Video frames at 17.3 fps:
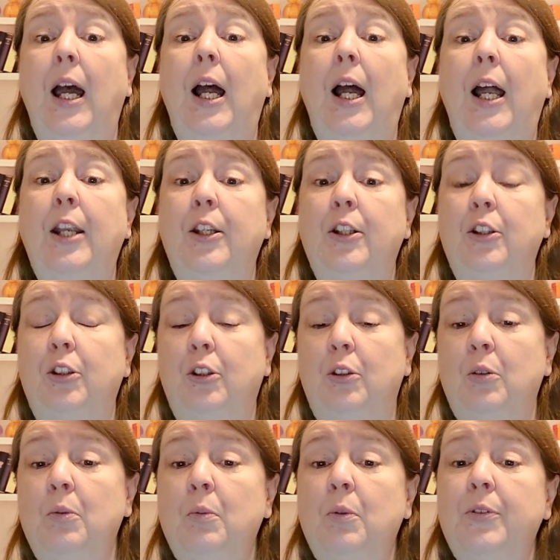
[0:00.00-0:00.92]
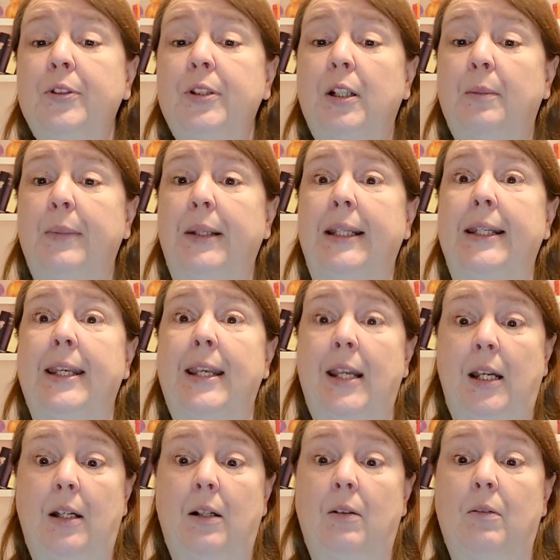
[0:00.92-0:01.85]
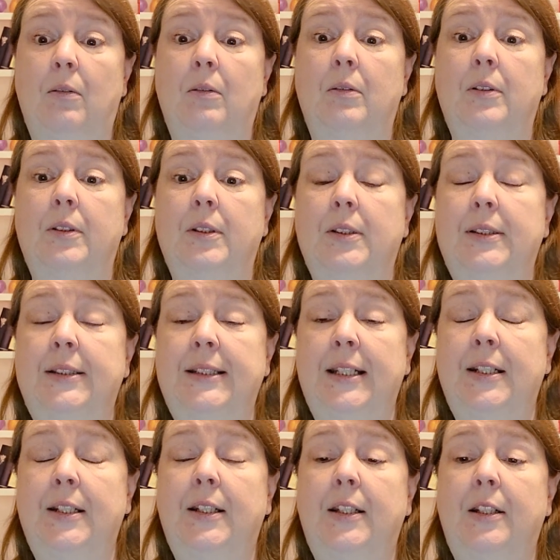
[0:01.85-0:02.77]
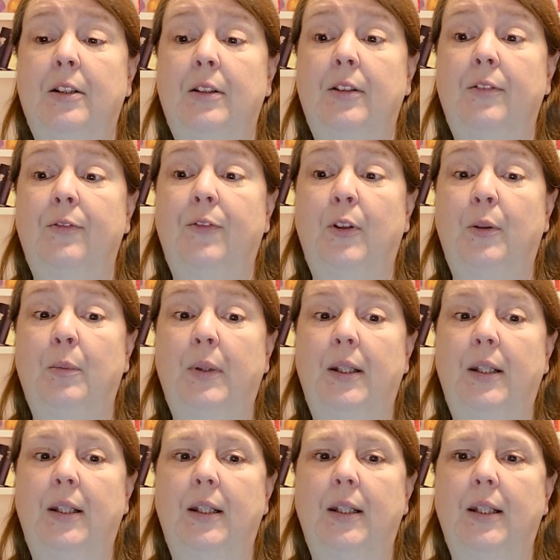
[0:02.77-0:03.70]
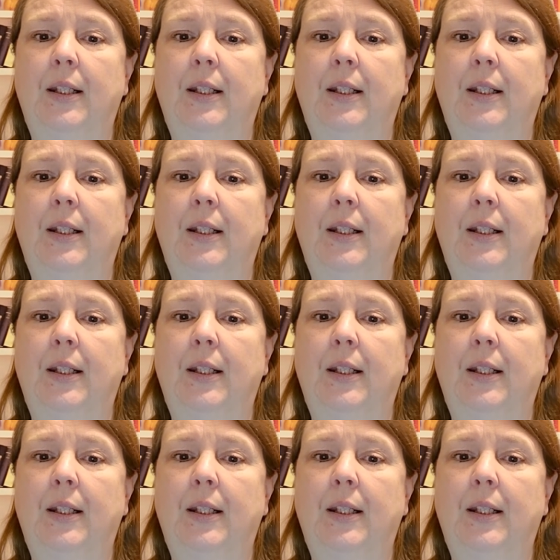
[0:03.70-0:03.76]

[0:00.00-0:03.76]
and you will tell me now, stated Kirian firmly.